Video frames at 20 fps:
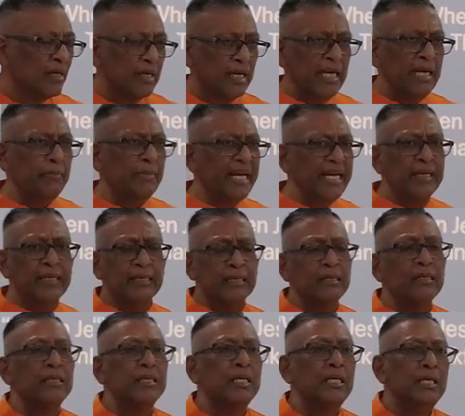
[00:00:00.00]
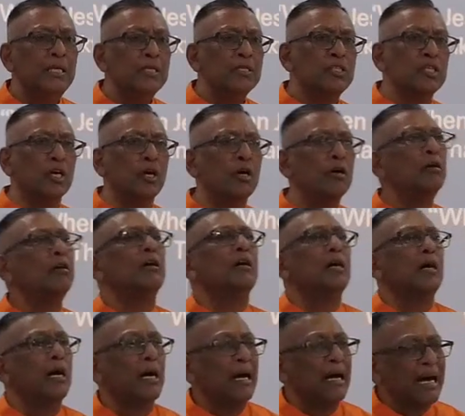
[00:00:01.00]
Amen. So
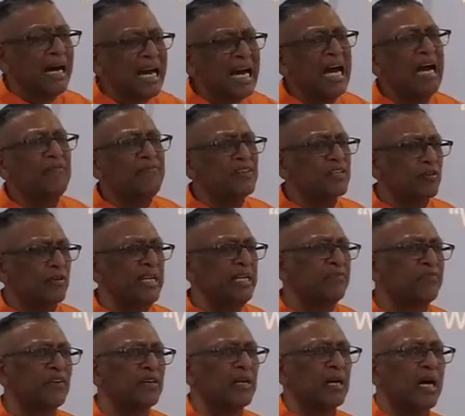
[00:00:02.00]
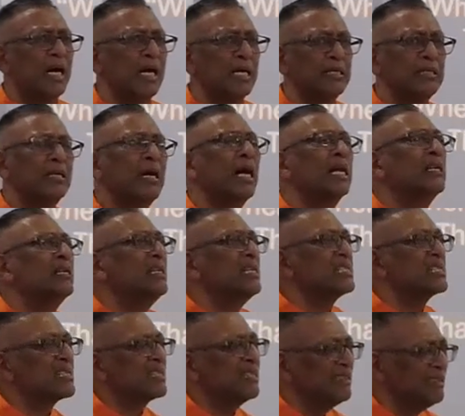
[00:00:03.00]
have a grateful heart, not a
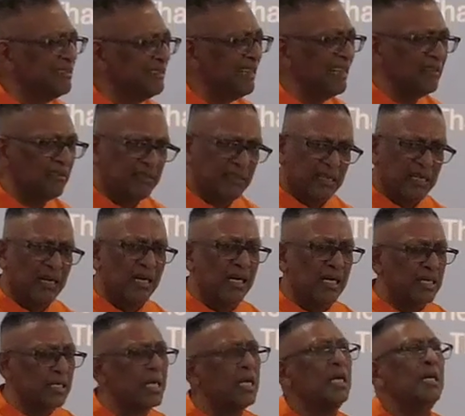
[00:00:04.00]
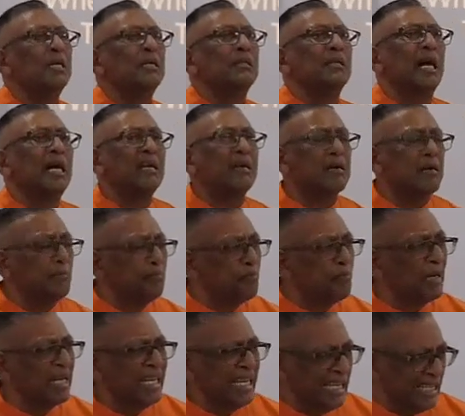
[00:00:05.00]
discontented heart, not a
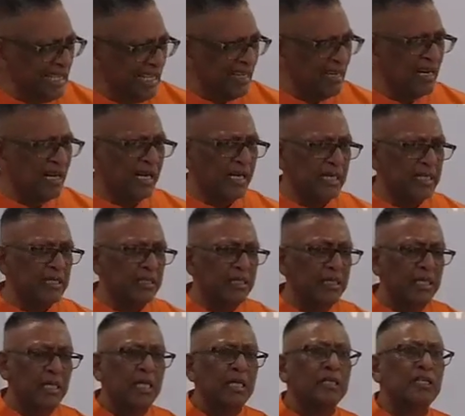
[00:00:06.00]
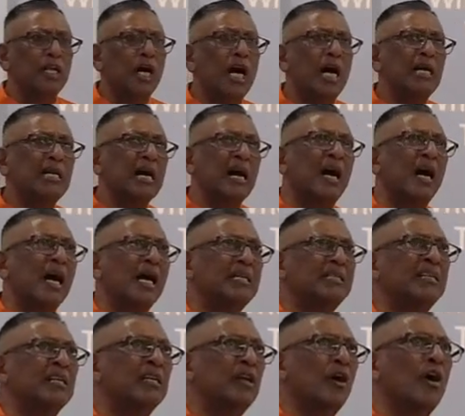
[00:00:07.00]
complaining heart, not a
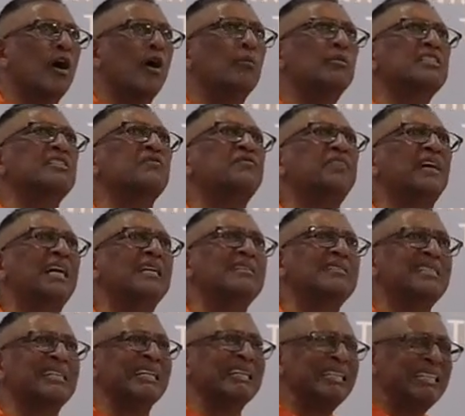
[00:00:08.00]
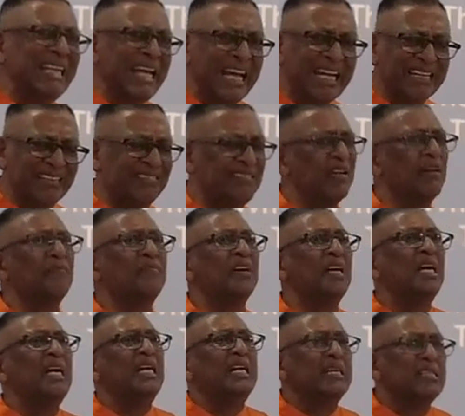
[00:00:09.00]
heart that always finds the negative
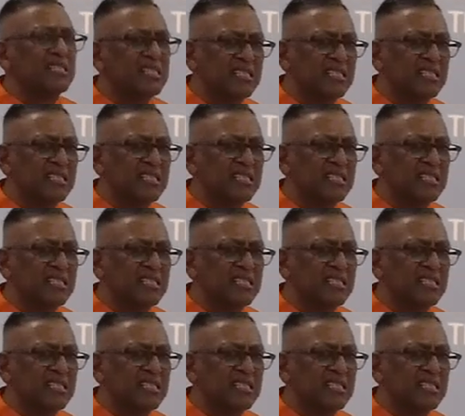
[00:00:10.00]
in